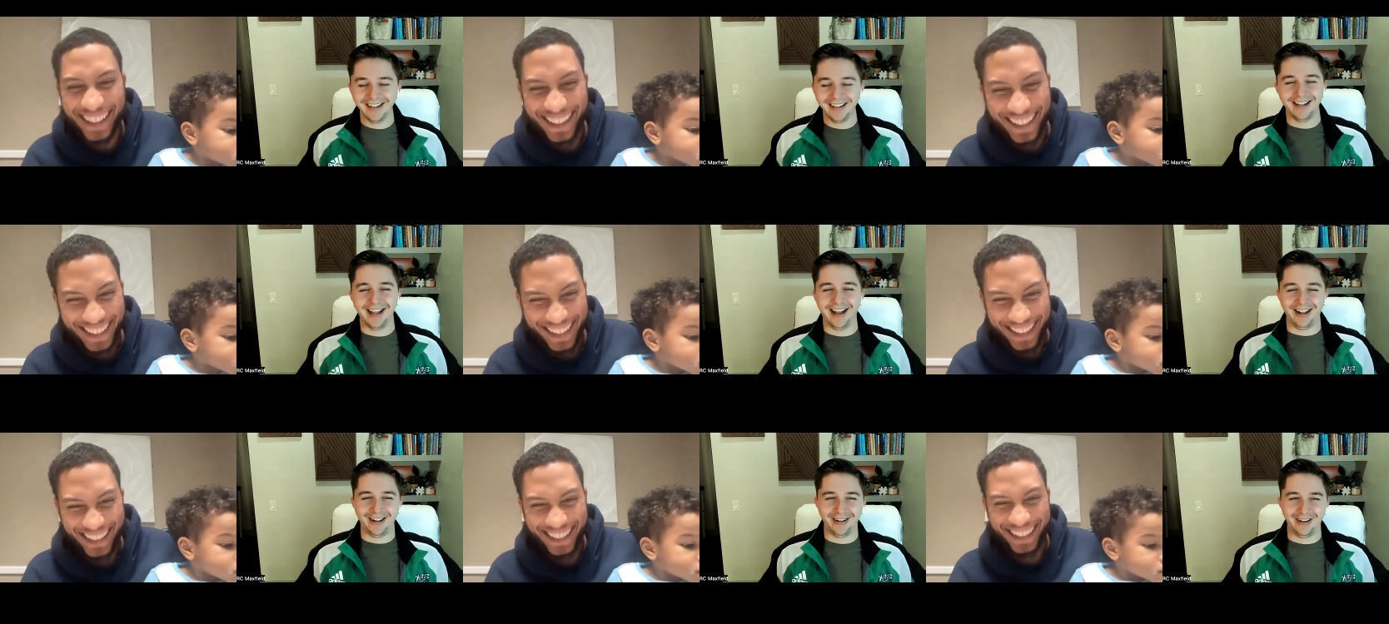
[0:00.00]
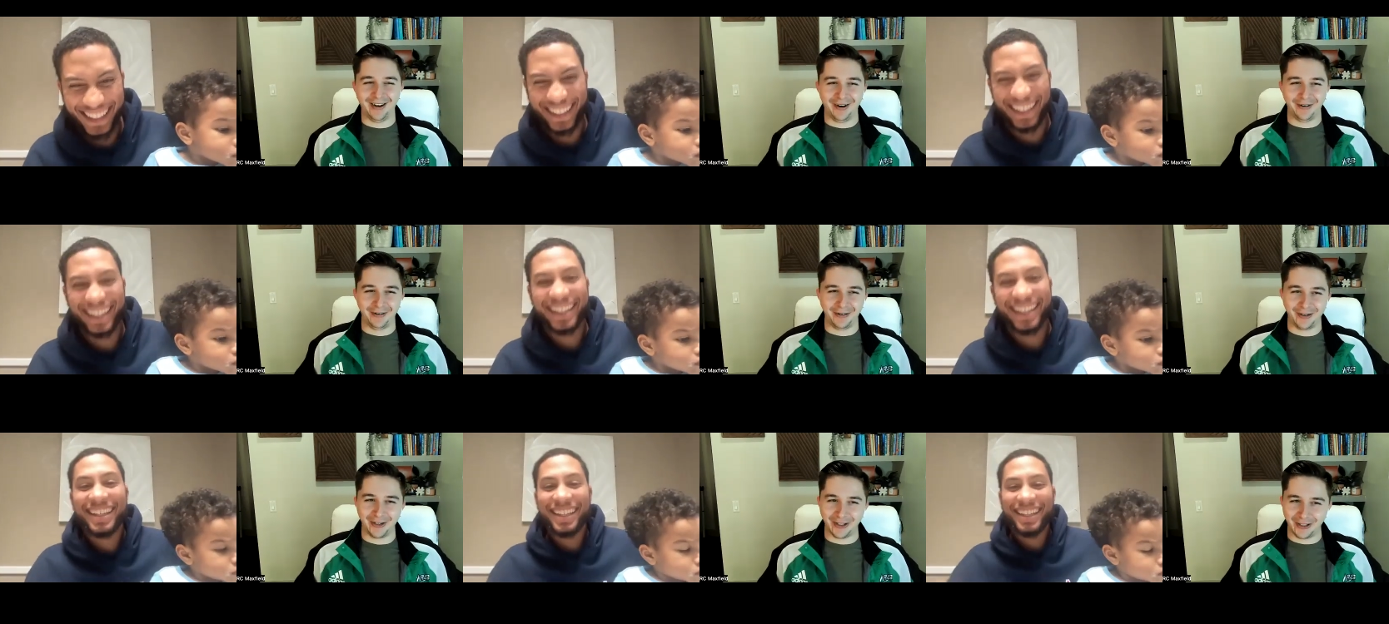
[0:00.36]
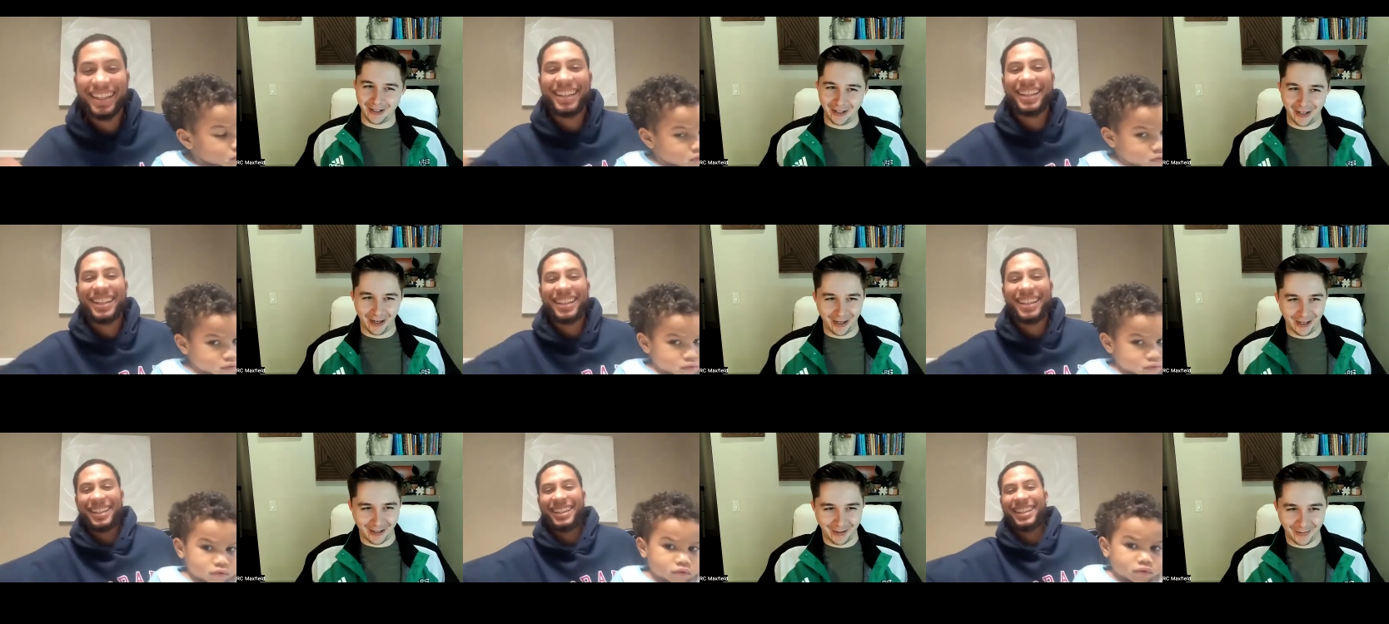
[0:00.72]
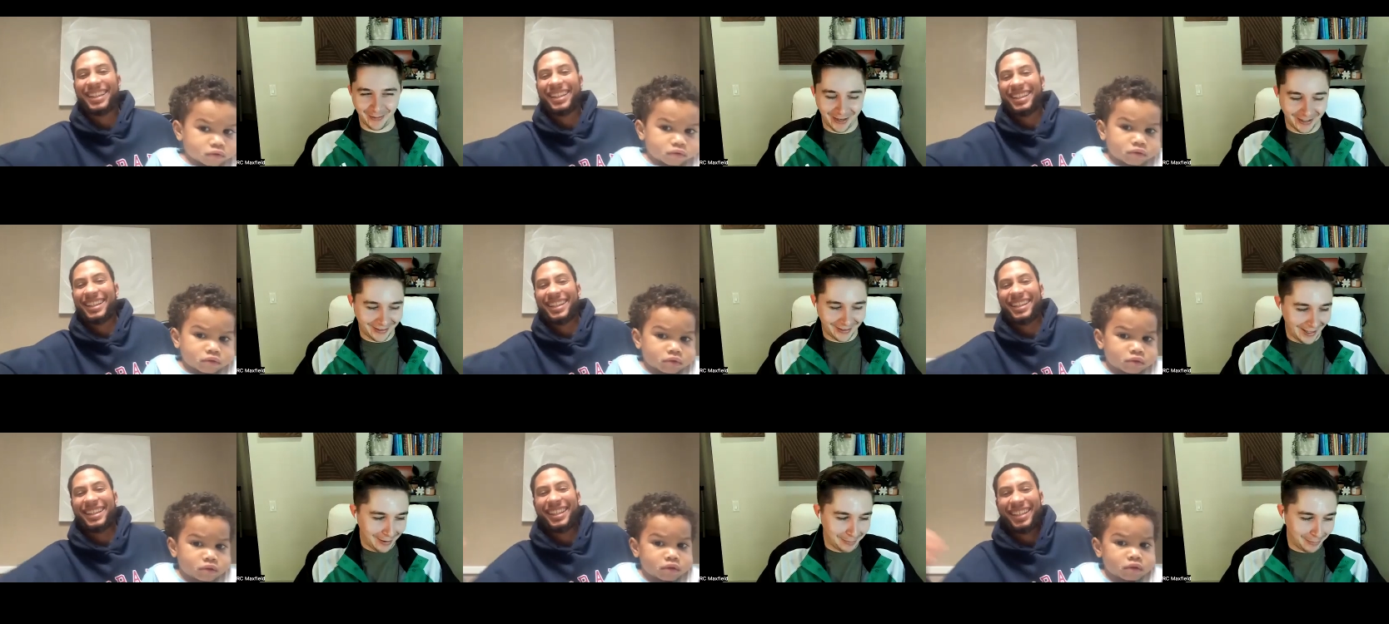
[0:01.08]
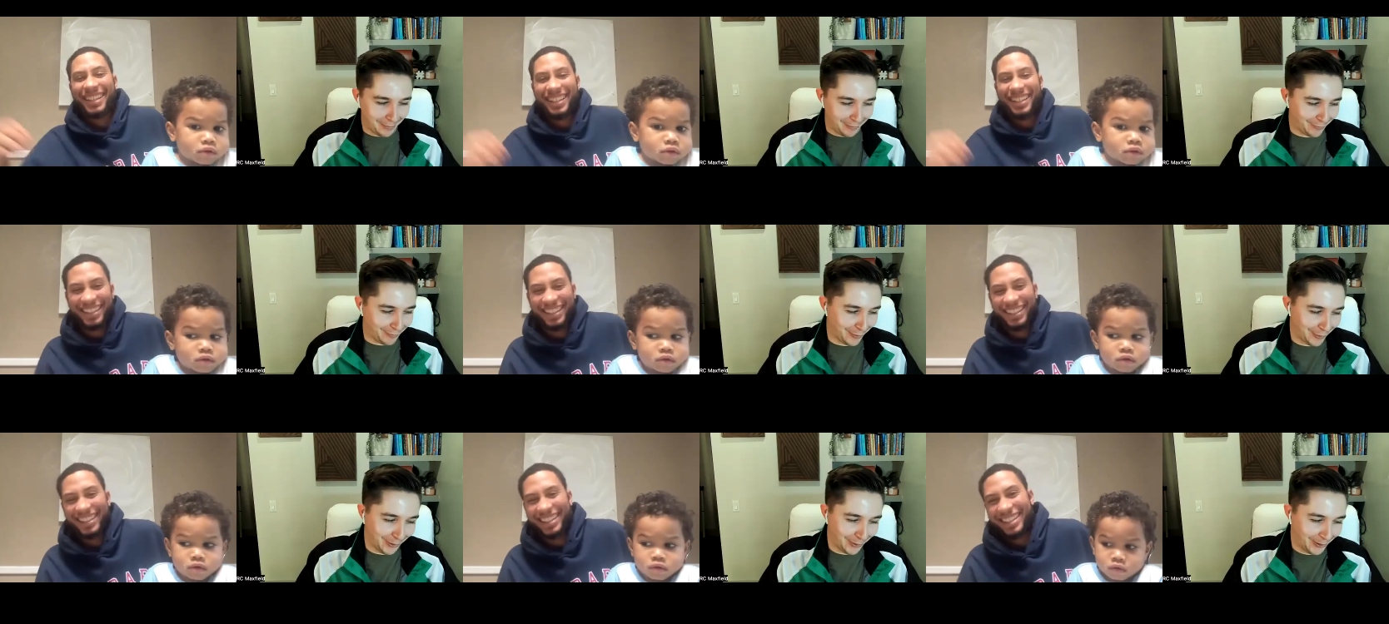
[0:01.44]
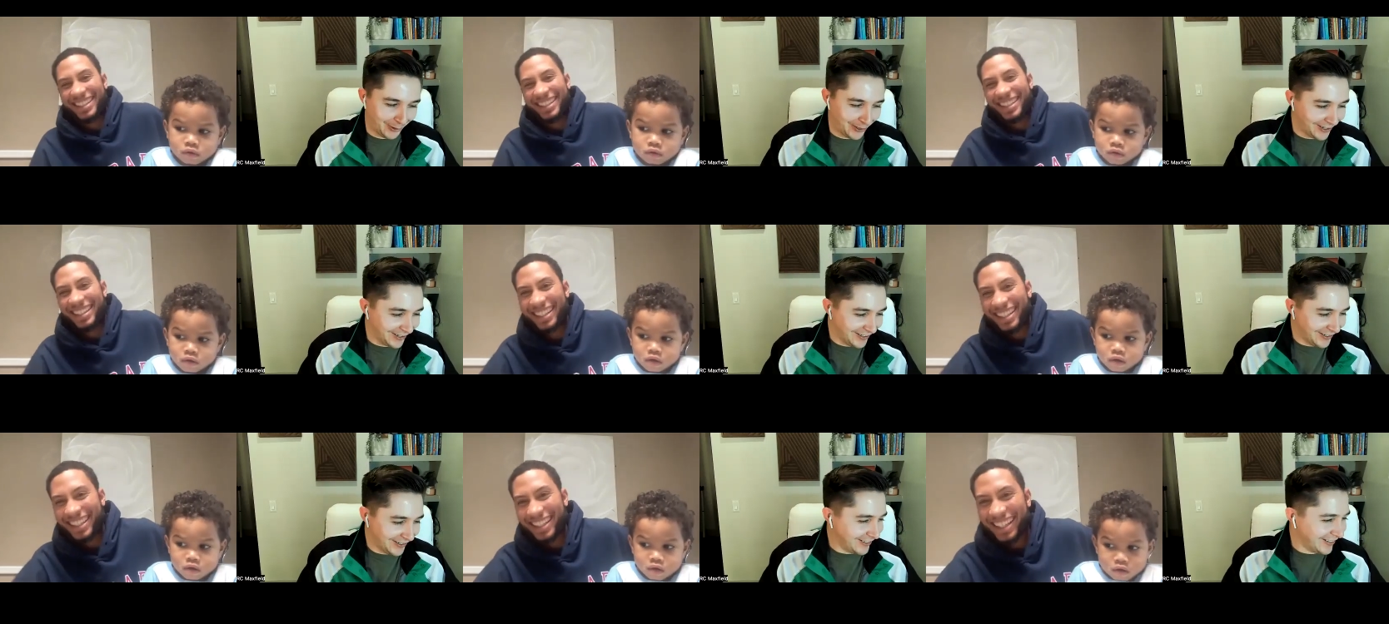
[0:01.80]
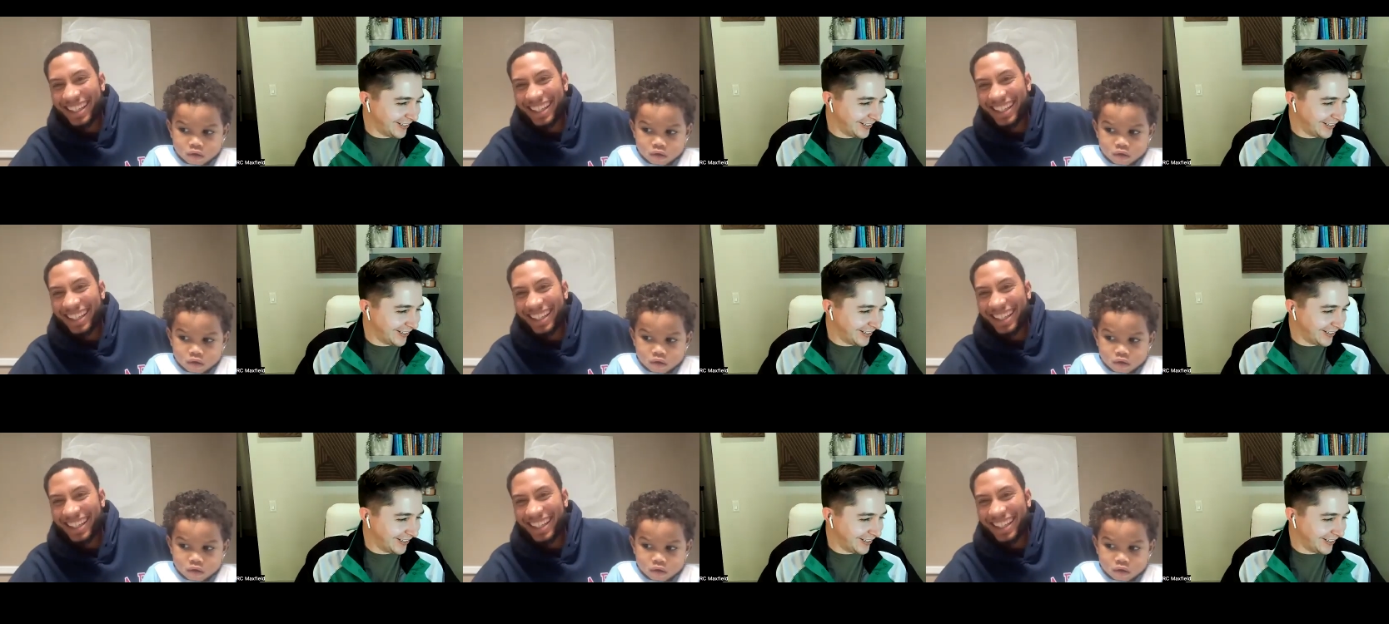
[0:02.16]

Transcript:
Speaker 1: Lyle and I were just talking about that before.